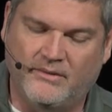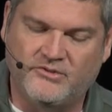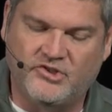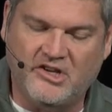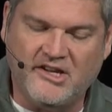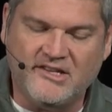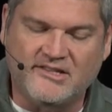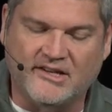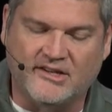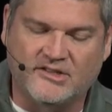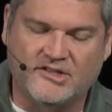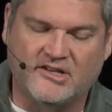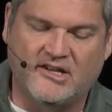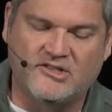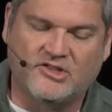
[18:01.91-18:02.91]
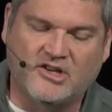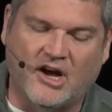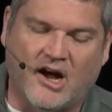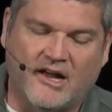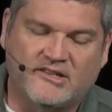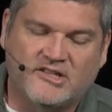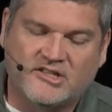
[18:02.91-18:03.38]
with. Jesus is
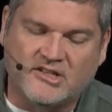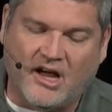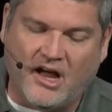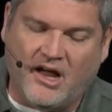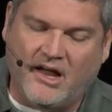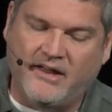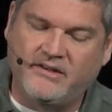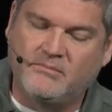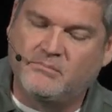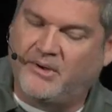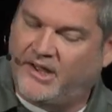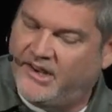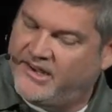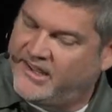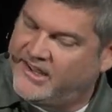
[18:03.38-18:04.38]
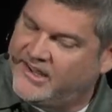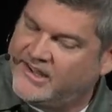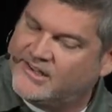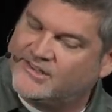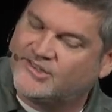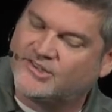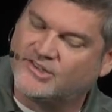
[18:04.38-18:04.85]
God's son, but
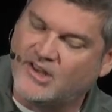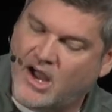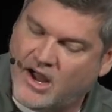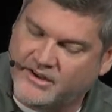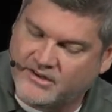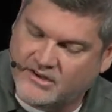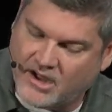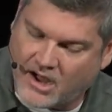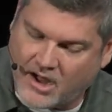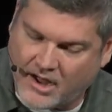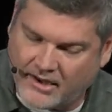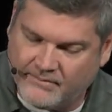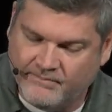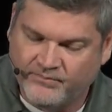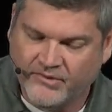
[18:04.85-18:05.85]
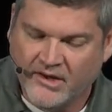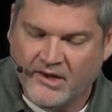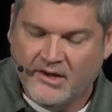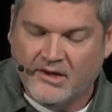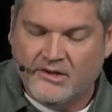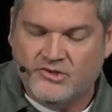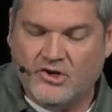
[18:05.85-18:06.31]
he is not God.
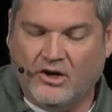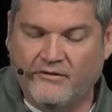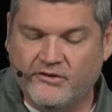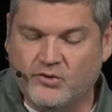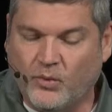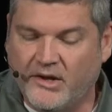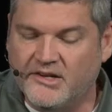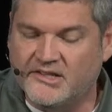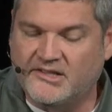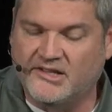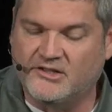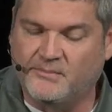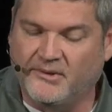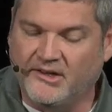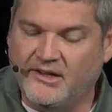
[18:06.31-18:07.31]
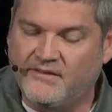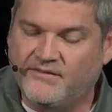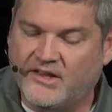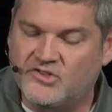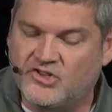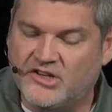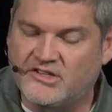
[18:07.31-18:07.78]
Jehovah's Witnesses believe
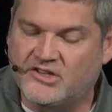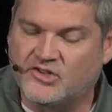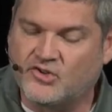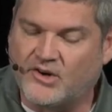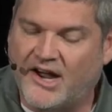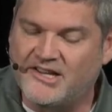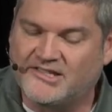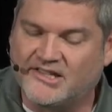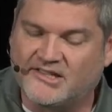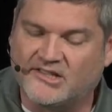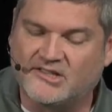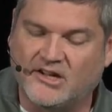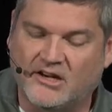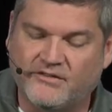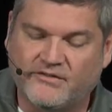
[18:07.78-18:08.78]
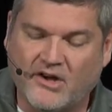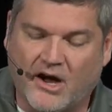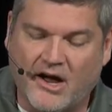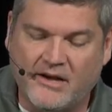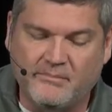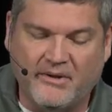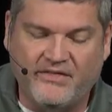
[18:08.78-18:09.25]
that Jesus Christ is the Son of
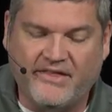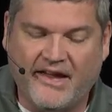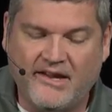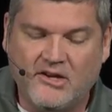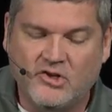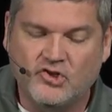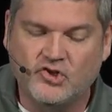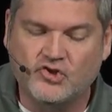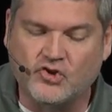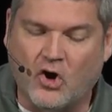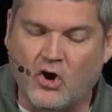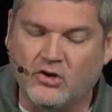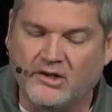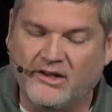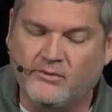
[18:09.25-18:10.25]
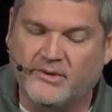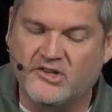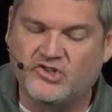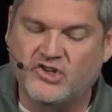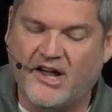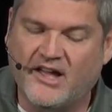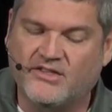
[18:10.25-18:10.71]
God, but they strongly
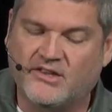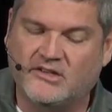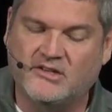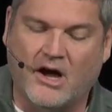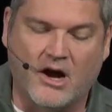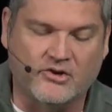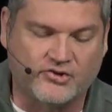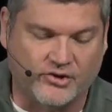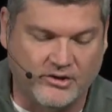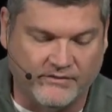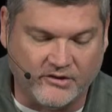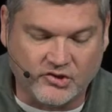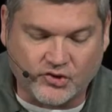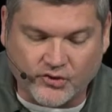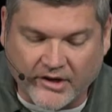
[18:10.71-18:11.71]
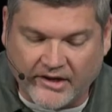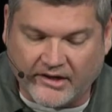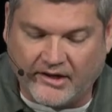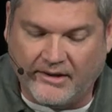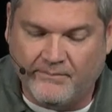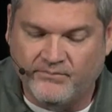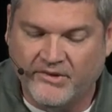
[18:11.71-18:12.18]
reject the doctrine of the
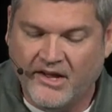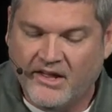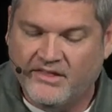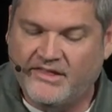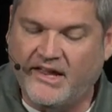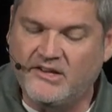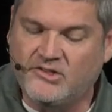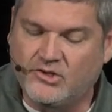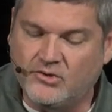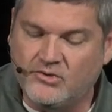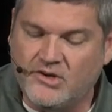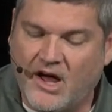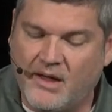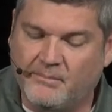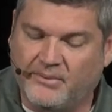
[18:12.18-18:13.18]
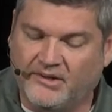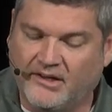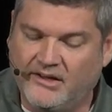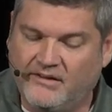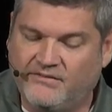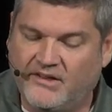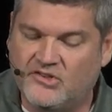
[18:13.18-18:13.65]
Trinity. They do not
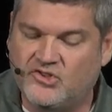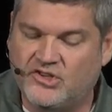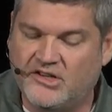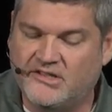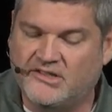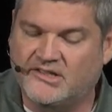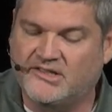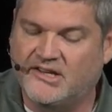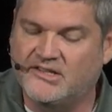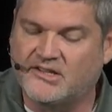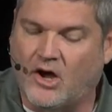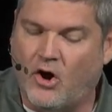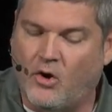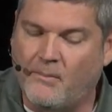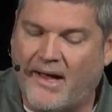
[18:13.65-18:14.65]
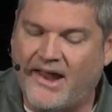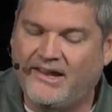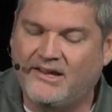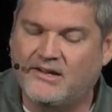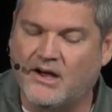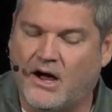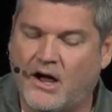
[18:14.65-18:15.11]
believe that Jesus is
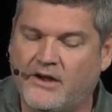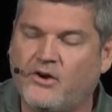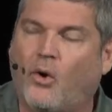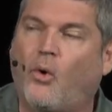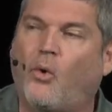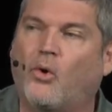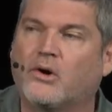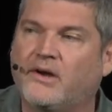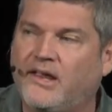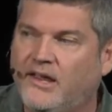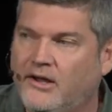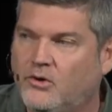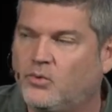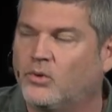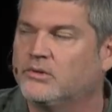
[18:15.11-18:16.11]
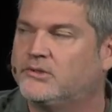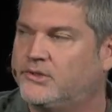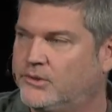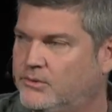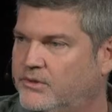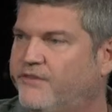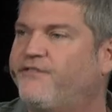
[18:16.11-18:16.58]
Almighty God or equal
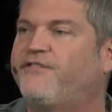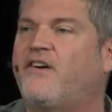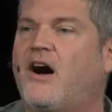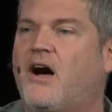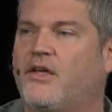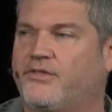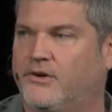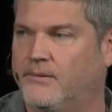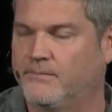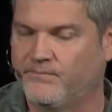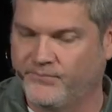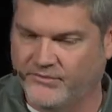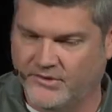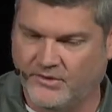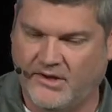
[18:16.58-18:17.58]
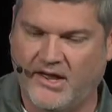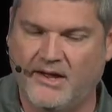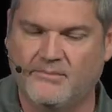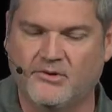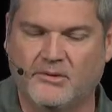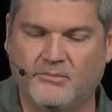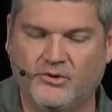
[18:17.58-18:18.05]
to the Father. Okay,
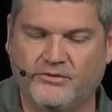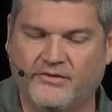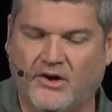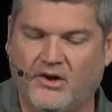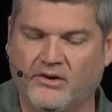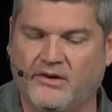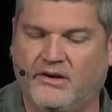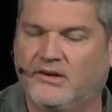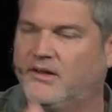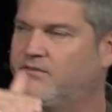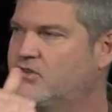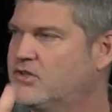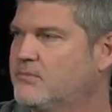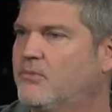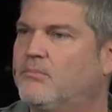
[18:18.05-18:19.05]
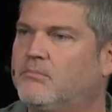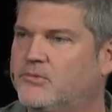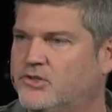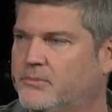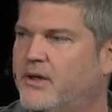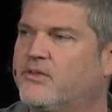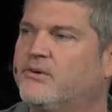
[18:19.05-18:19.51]
I'm going to move on and give you
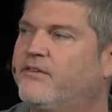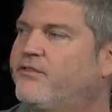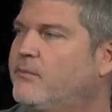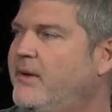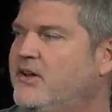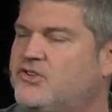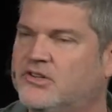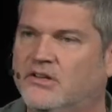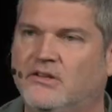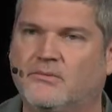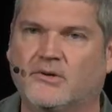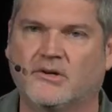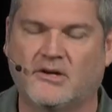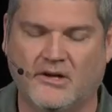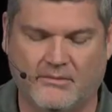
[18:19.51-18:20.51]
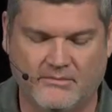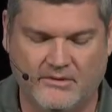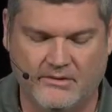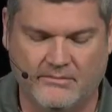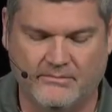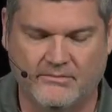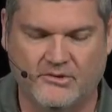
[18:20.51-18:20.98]
some, some other information, and then we're going to come,
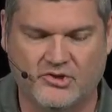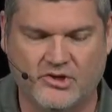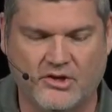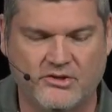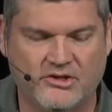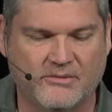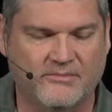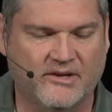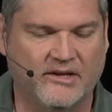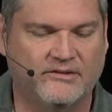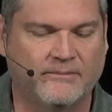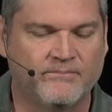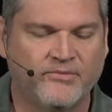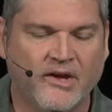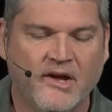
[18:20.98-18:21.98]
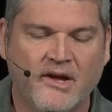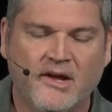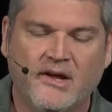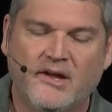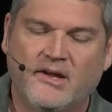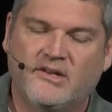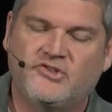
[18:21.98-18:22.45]
then I'm going to show you some things.
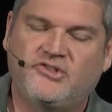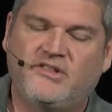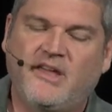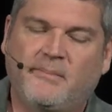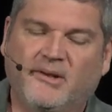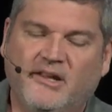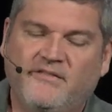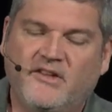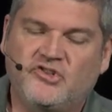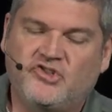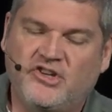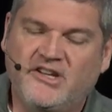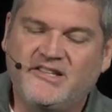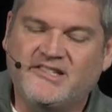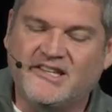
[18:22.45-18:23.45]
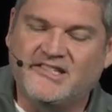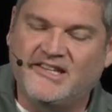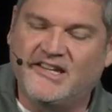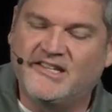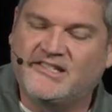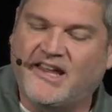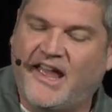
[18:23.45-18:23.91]
They believe that
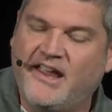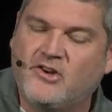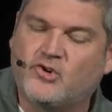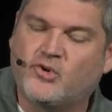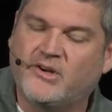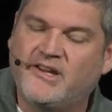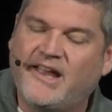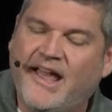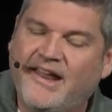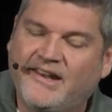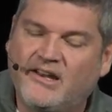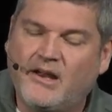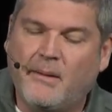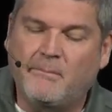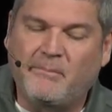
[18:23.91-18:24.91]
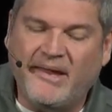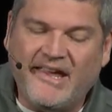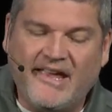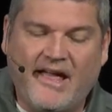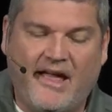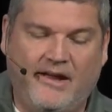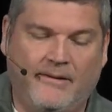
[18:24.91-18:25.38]
Jesus is a created
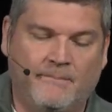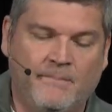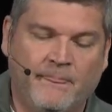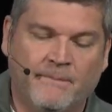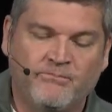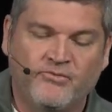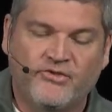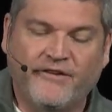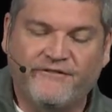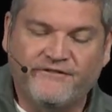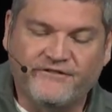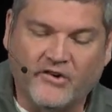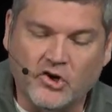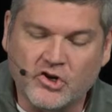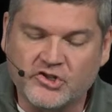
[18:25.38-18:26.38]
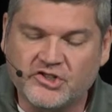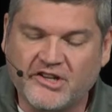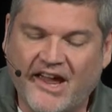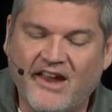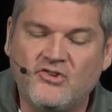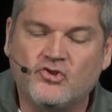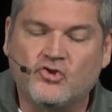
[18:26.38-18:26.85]
being the first
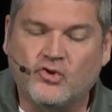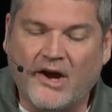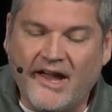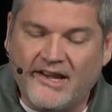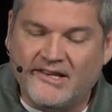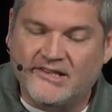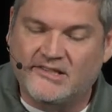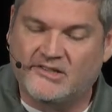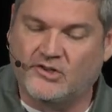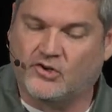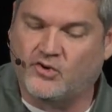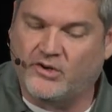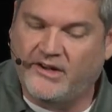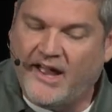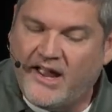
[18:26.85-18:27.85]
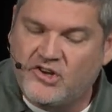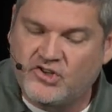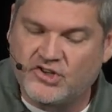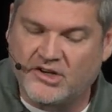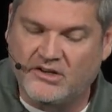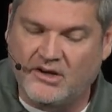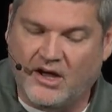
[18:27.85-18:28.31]
and greatest
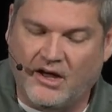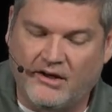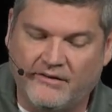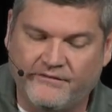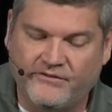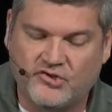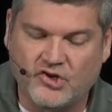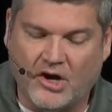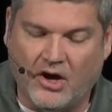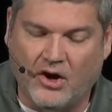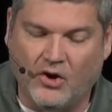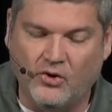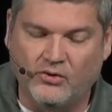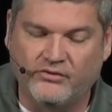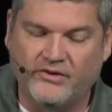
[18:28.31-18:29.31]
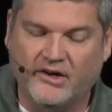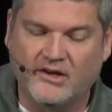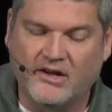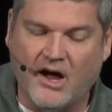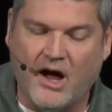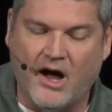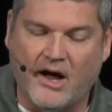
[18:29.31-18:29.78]
creation of Jehovah
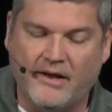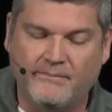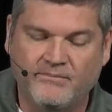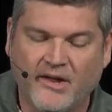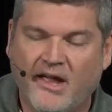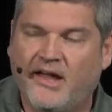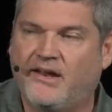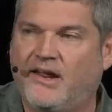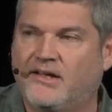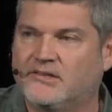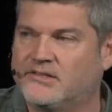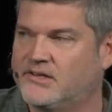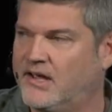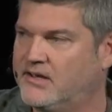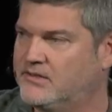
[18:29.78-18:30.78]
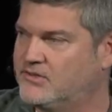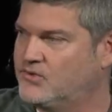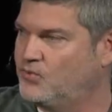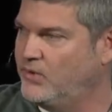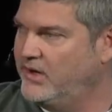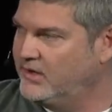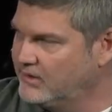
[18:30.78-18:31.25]
God. And as,
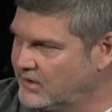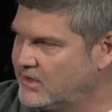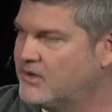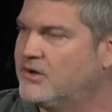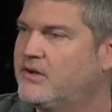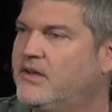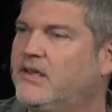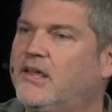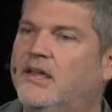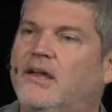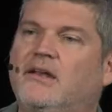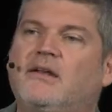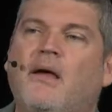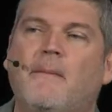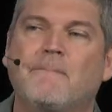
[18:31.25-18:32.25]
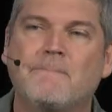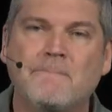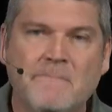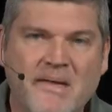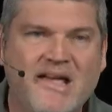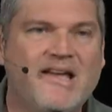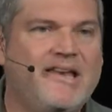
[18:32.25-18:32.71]
as we learned again,
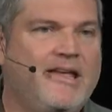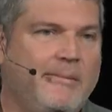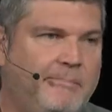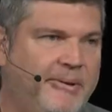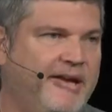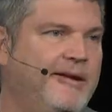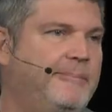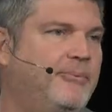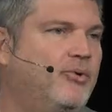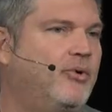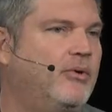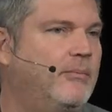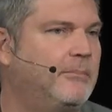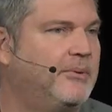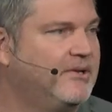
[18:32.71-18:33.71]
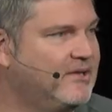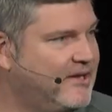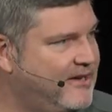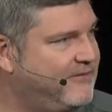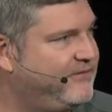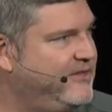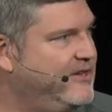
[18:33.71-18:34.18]
many people
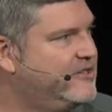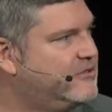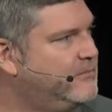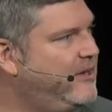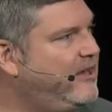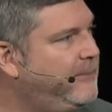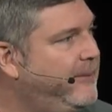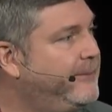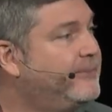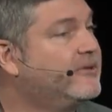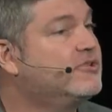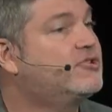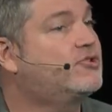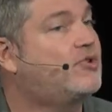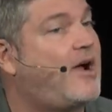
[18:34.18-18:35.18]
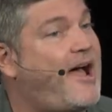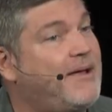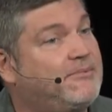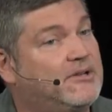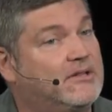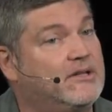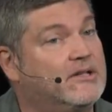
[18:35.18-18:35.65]
believe this, many people
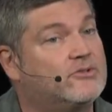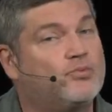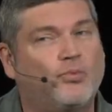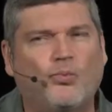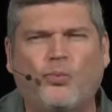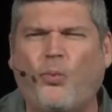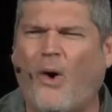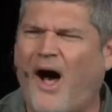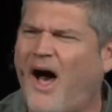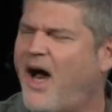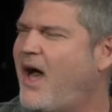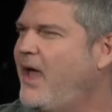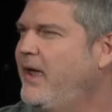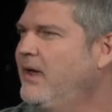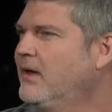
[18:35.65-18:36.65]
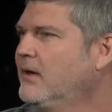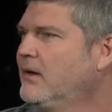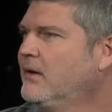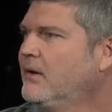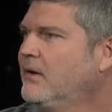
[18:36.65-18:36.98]
ascribe to this. Why?